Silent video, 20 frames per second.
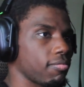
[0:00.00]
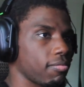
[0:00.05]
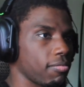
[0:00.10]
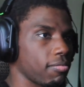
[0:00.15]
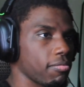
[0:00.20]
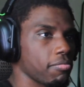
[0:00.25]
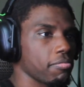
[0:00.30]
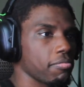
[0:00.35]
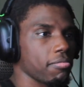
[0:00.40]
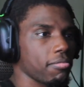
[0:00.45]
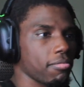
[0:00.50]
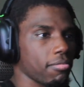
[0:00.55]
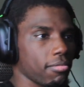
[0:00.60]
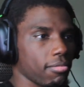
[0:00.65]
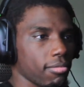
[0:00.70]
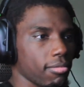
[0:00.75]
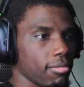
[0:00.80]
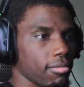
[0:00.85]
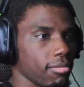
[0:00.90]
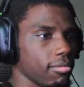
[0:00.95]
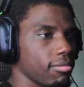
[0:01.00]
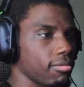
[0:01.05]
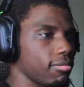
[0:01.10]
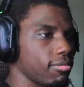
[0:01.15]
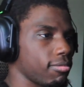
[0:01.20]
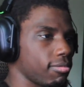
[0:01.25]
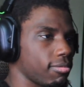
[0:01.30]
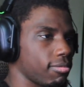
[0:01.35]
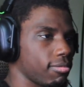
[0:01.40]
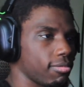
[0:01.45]
But I can't get this
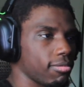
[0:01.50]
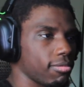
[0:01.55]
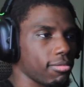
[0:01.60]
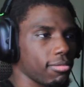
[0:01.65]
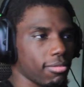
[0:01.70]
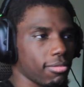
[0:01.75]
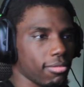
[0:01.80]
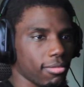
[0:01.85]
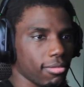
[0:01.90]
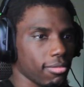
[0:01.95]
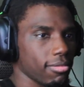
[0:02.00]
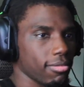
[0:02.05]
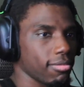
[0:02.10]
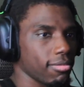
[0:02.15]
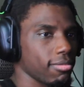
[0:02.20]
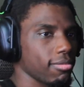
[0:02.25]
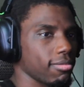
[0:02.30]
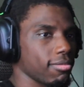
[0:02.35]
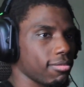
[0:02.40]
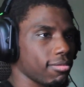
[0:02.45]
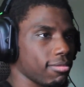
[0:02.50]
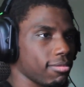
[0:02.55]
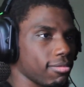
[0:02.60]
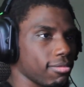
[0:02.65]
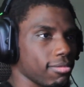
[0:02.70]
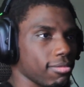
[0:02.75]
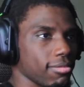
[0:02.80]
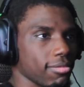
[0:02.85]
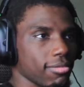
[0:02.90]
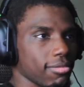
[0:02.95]
pussy to a pussy nigga.
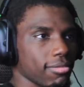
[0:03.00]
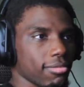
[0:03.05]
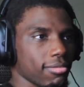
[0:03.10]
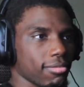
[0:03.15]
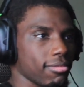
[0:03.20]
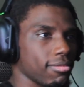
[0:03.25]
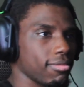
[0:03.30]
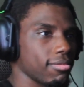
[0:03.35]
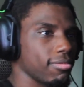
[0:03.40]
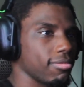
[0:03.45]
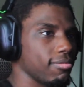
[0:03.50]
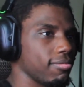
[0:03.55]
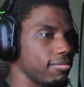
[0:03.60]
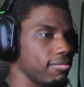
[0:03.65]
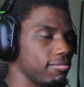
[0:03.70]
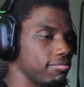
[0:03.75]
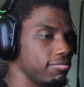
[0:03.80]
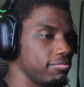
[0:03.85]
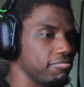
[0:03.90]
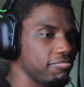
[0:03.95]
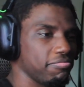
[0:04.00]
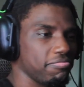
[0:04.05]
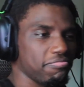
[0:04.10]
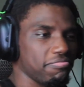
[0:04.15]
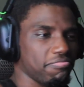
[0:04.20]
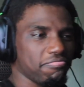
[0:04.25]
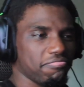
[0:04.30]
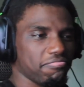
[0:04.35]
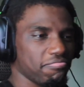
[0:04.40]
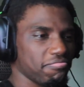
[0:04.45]
Aw oh, man, slow
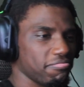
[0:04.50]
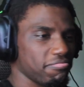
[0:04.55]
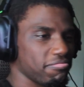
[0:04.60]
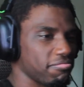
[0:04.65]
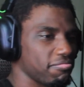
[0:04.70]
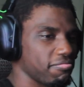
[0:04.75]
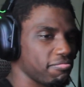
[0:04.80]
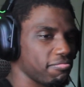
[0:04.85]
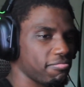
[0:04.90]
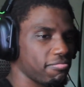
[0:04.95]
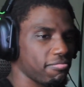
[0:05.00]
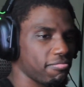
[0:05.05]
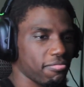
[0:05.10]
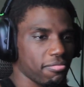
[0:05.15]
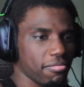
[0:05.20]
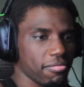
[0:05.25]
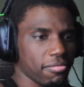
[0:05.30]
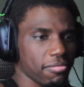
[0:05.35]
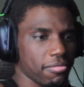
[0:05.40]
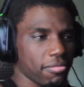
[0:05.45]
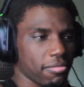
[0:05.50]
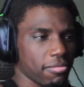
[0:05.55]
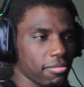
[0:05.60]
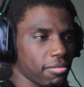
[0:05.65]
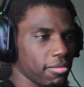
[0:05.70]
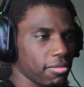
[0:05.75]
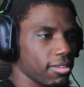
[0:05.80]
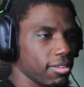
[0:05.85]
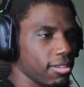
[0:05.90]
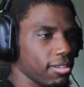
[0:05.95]
down. I'ma give you something that you could
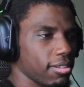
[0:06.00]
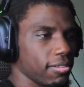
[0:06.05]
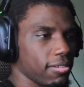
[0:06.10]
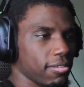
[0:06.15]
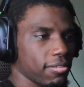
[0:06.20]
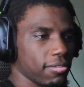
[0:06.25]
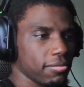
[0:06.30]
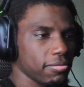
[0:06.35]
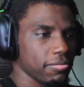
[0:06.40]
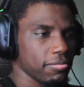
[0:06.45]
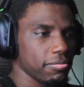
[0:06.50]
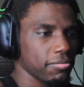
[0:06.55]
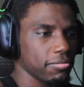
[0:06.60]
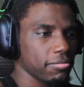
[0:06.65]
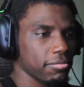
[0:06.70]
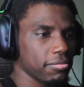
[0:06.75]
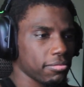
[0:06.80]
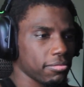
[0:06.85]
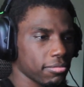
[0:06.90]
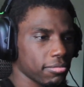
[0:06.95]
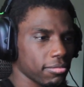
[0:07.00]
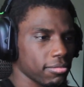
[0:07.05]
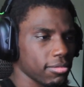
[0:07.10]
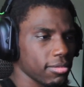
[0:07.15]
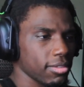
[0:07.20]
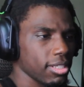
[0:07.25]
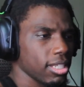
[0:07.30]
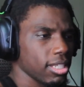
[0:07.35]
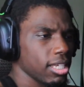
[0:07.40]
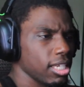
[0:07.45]
hold down. But I can't give
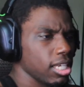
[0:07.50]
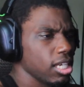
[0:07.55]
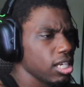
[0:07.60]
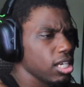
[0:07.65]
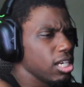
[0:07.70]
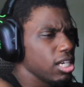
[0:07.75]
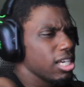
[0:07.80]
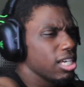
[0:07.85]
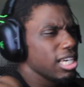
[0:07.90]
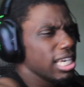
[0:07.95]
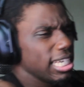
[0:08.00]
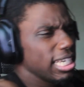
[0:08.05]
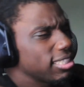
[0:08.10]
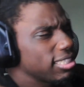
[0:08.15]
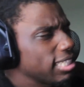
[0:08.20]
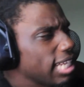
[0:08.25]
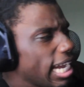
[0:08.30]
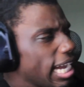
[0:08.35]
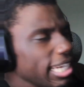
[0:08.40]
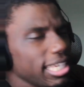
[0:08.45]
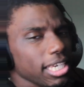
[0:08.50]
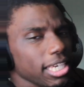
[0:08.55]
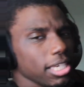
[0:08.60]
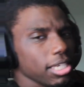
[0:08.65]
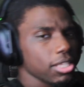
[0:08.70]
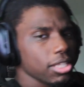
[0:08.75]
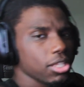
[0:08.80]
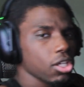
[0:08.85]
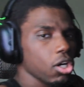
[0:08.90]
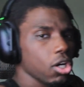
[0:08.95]
you head, I'm too. Is
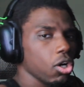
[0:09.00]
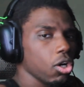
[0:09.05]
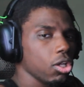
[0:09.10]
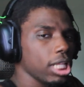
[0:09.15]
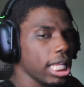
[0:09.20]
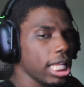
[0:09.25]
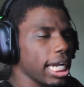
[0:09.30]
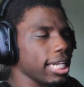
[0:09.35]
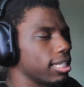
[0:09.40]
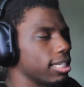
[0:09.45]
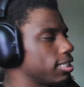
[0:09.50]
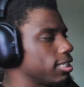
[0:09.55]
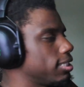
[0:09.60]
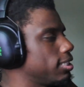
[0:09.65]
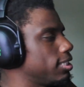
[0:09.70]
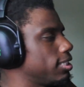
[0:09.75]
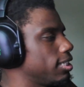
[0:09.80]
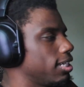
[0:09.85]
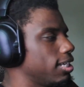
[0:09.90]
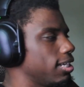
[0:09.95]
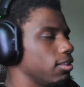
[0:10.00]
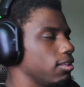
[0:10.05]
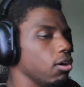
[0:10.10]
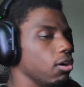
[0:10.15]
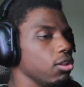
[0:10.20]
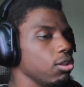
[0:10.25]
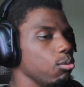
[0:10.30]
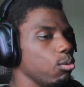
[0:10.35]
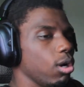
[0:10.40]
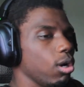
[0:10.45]
Nike the like the
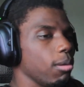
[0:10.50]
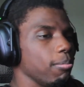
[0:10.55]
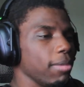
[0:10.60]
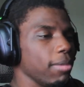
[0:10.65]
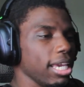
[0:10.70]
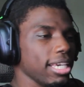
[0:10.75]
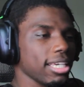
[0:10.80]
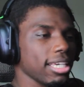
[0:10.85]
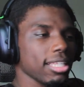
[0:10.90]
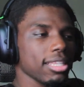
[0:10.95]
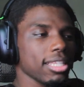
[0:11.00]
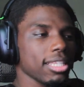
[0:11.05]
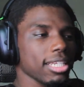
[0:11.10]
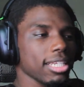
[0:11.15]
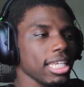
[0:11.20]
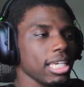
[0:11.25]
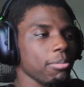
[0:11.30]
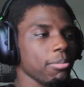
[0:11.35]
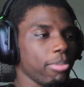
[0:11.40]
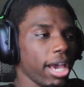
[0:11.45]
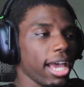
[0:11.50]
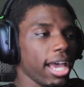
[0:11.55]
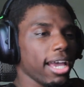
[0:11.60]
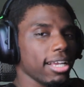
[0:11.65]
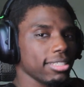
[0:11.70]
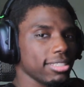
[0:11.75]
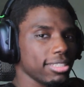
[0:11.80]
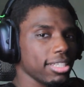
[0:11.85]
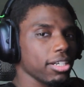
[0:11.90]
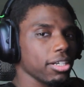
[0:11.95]
only one making the knee
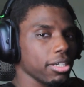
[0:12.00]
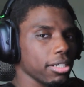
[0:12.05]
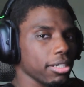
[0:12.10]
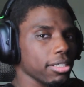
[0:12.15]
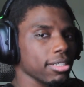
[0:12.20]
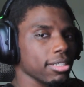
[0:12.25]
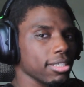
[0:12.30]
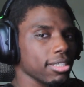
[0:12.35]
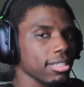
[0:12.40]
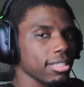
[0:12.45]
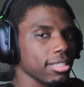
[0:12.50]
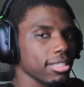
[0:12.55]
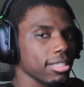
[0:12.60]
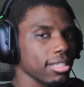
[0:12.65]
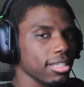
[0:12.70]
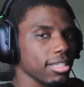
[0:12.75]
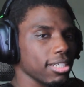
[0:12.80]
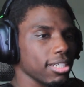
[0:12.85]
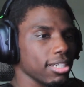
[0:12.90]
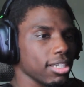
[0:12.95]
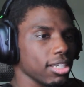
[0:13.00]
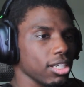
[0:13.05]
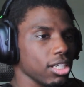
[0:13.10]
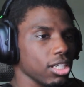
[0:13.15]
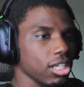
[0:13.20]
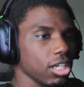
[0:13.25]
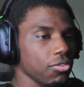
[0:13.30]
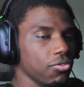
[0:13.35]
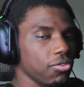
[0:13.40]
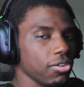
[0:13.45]
pads that are
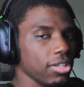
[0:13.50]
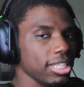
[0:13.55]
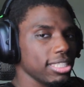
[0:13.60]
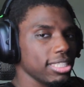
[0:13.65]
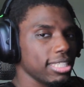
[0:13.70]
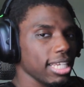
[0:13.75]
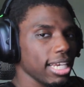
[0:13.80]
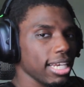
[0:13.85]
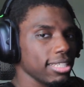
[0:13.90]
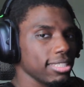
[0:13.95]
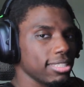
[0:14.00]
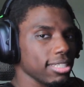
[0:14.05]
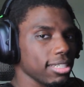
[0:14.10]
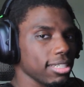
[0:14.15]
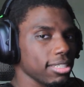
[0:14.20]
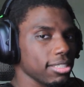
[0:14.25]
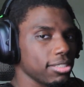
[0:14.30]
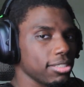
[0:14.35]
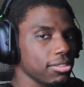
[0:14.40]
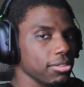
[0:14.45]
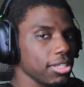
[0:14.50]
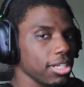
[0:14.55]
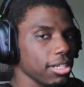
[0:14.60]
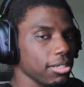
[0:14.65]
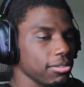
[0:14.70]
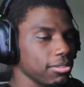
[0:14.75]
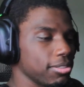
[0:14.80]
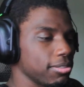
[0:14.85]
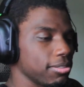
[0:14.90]
good for these dance uh, studios?